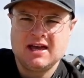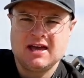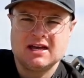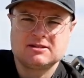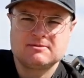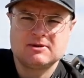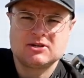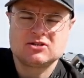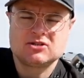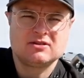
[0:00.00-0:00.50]

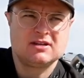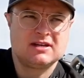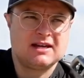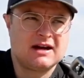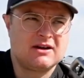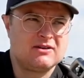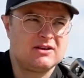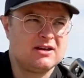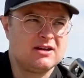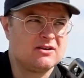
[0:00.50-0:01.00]
especially
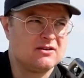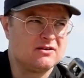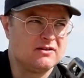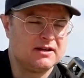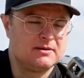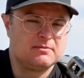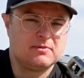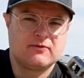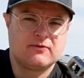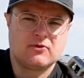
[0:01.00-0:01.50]
out here.
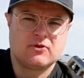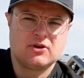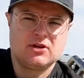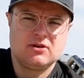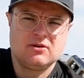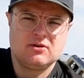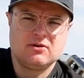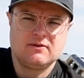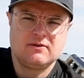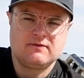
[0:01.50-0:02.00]
Like if
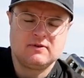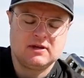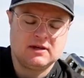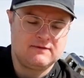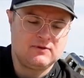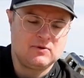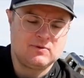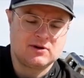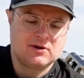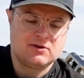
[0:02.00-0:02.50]

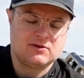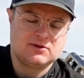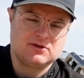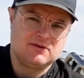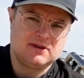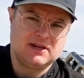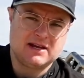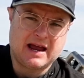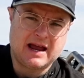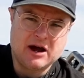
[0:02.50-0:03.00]
you want to go
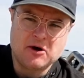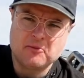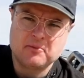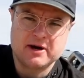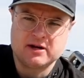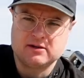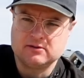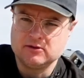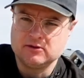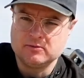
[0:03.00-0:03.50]
do the
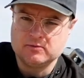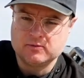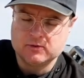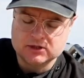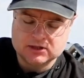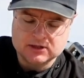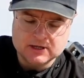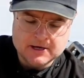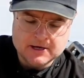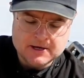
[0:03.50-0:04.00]
Alpine loop,
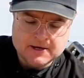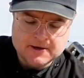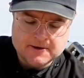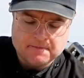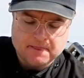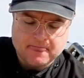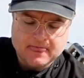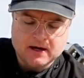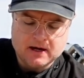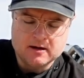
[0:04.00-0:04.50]
which
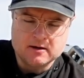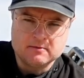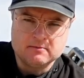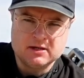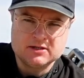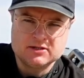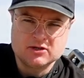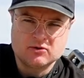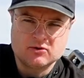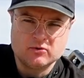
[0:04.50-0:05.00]

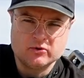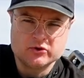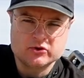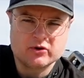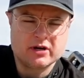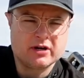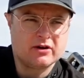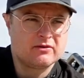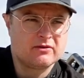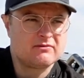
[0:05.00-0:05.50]
is a cool
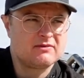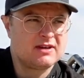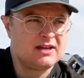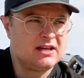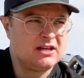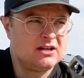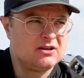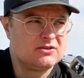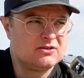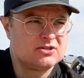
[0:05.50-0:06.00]
trail,
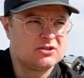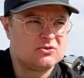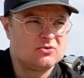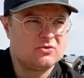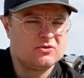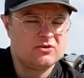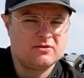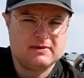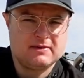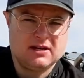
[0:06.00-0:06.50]
you know, it's a
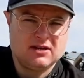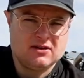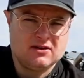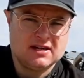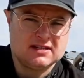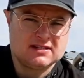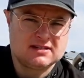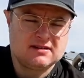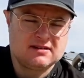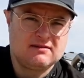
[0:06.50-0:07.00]
cool loop.
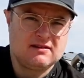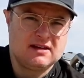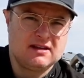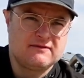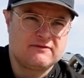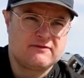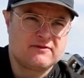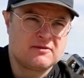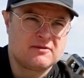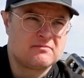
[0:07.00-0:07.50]
It's
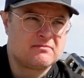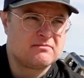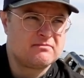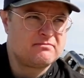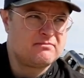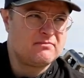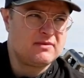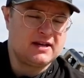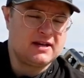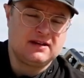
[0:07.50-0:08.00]
from,
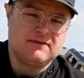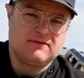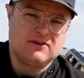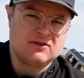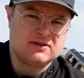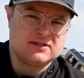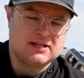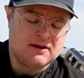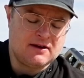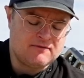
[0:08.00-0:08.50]
like, if
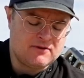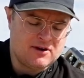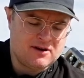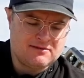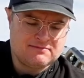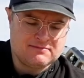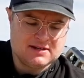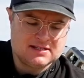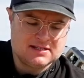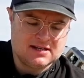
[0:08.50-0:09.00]
you're in
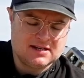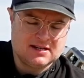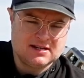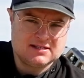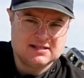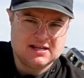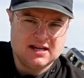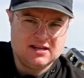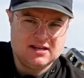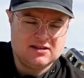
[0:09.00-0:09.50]
Denver, it's going to
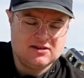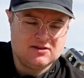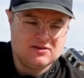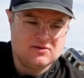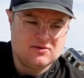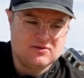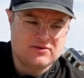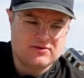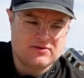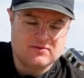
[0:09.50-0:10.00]
take
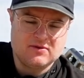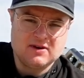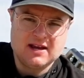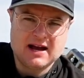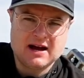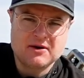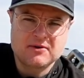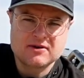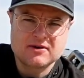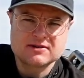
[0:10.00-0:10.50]
you 3
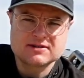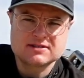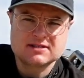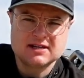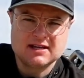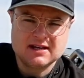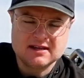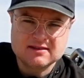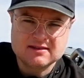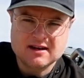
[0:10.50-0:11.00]
hours
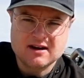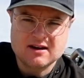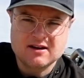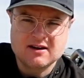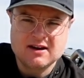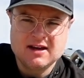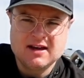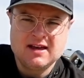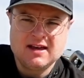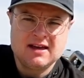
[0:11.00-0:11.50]
to get
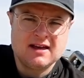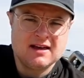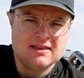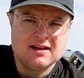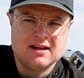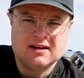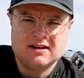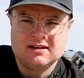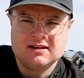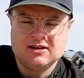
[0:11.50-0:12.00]
there. And
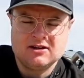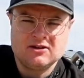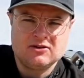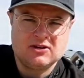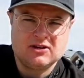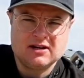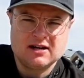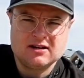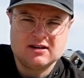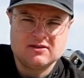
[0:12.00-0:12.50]
then, you know,
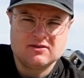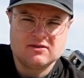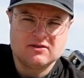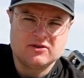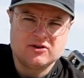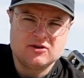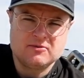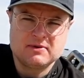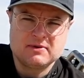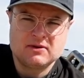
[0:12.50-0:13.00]
you got to do the
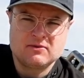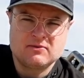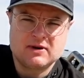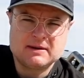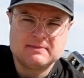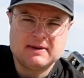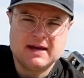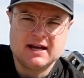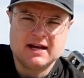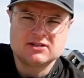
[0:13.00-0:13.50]
loop and
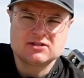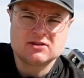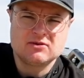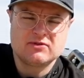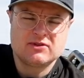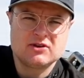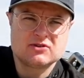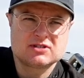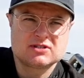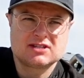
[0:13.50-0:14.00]
ride back. So
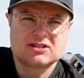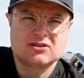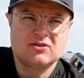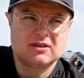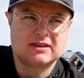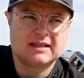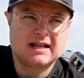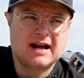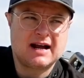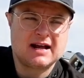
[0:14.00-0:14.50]
there's still
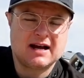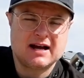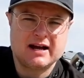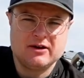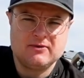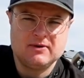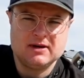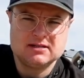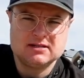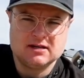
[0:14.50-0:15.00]
a lot of
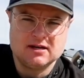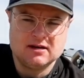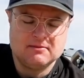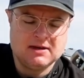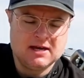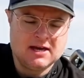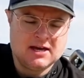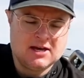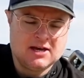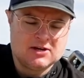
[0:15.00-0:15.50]
highway time.
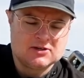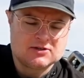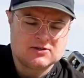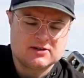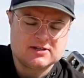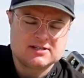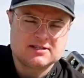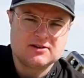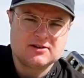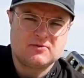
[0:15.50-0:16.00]
So
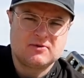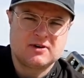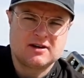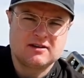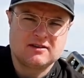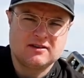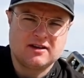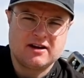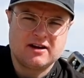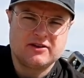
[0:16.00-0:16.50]
I still
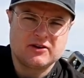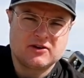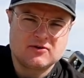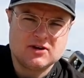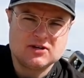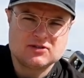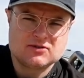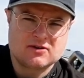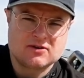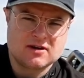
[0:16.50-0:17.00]
wanted a lot of the
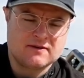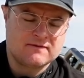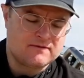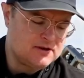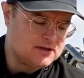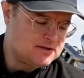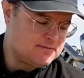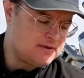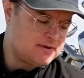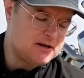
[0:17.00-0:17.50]
creature
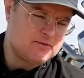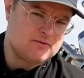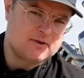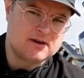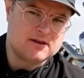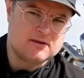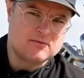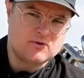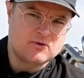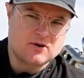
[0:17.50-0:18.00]
comforts, but I
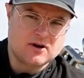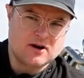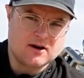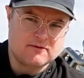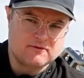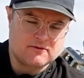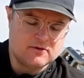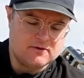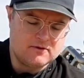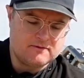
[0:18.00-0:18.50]
wanted the more
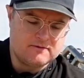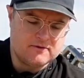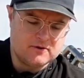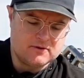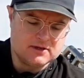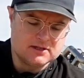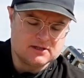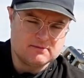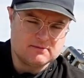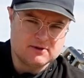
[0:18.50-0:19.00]
off-road
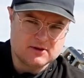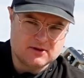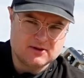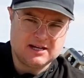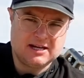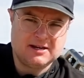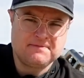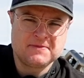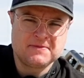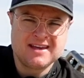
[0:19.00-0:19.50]
focused
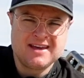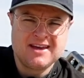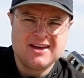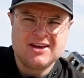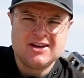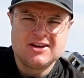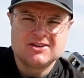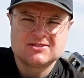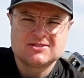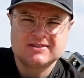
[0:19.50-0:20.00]
ability.
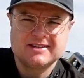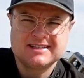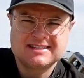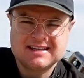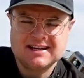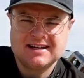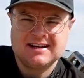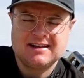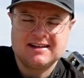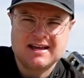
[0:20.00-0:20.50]
So let's
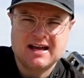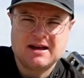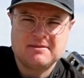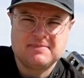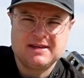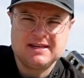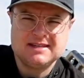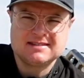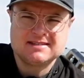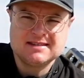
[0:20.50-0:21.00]
get into that
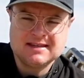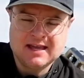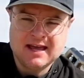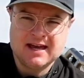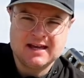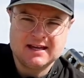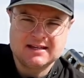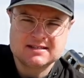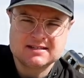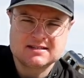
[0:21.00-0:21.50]
piece
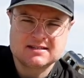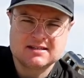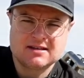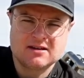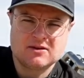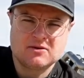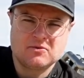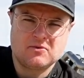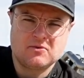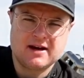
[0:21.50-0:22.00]
next,
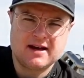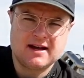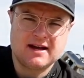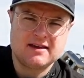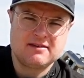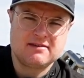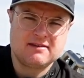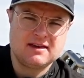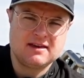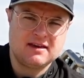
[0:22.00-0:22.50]
why
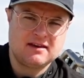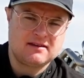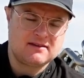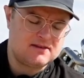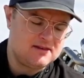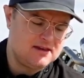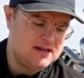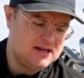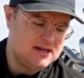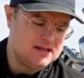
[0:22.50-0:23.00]
I think
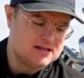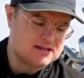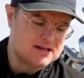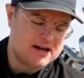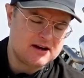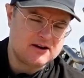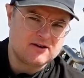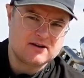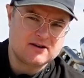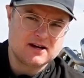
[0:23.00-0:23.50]
the
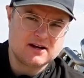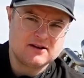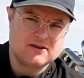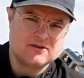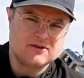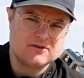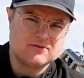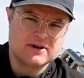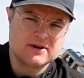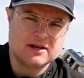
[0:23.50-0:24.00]
Tiger
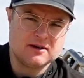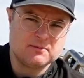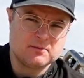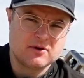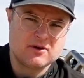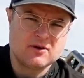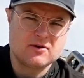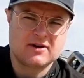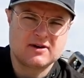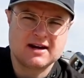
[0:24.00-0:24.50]
900 Rally
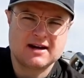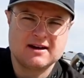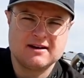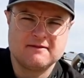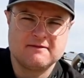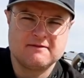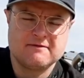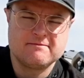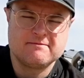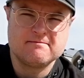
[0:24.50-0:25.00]
Pro kind
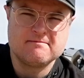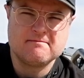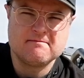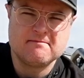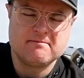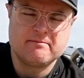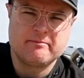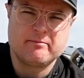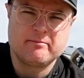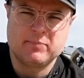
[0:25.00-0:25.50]
of
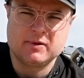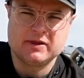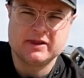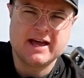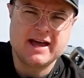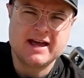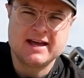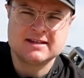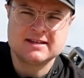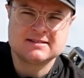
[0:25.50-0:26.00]

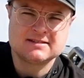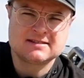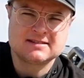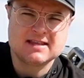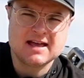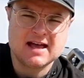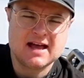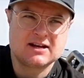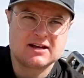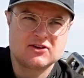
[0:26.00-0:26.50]
blends
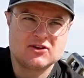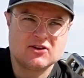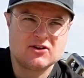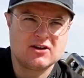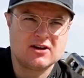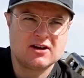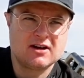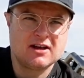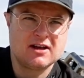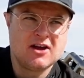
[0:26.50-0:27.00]
that
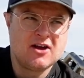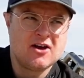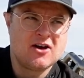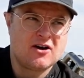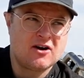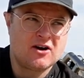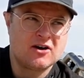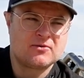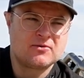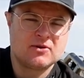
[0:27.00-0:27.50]
good
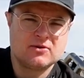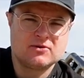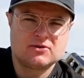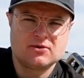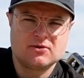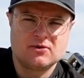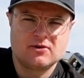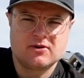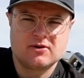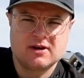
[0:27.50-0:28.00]
on-road
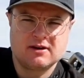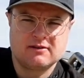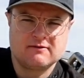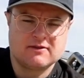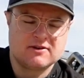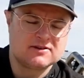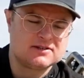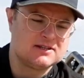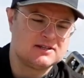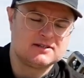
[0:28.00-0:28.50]
touring
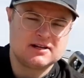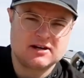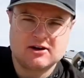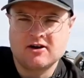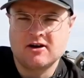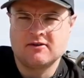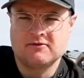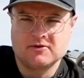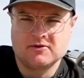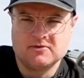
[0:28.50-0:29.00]
versus like
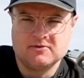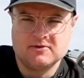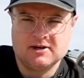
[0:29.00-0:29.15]
off-road